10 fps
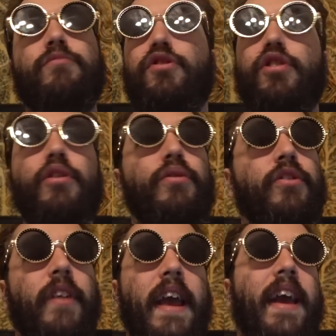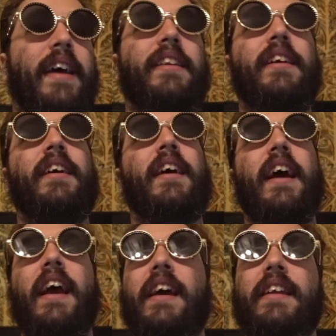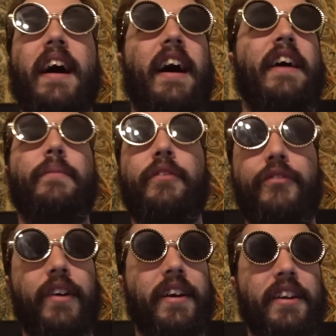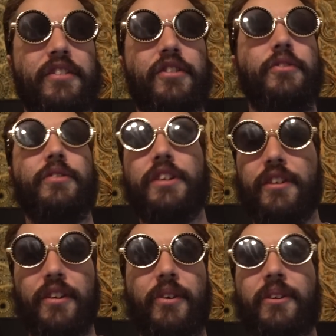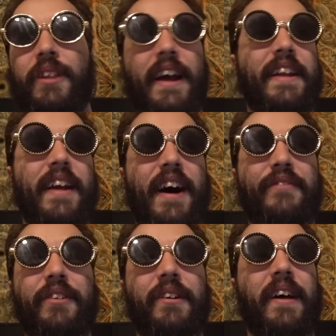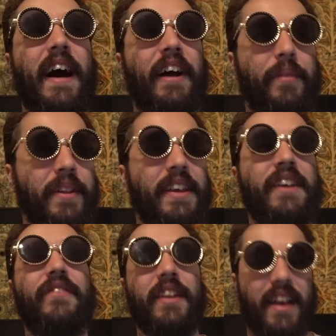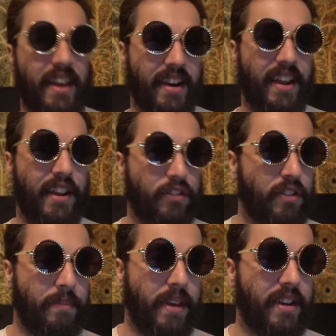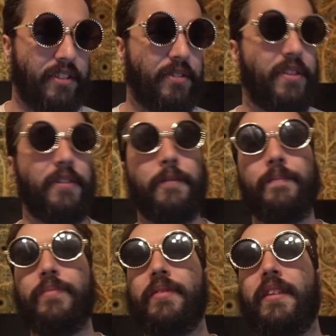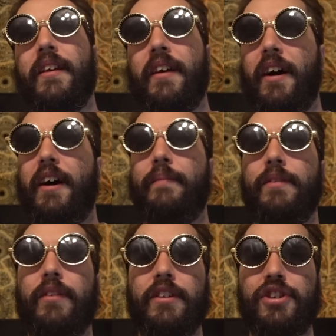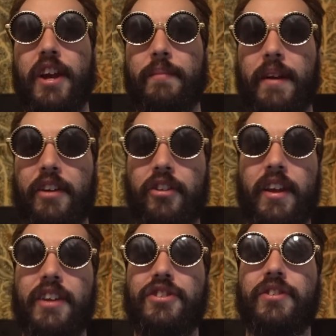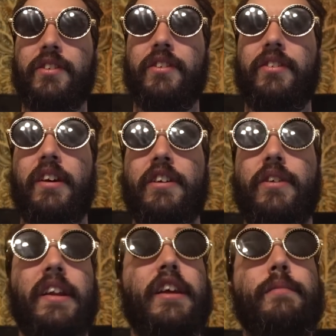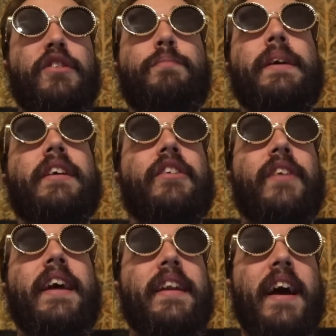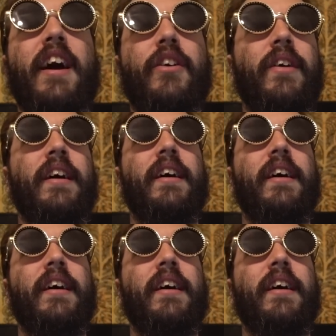two grand and I will fucking do your whole light novel. I will even edit it and submit it to you. Um, you can check my credentials. You can hear me speaking right now.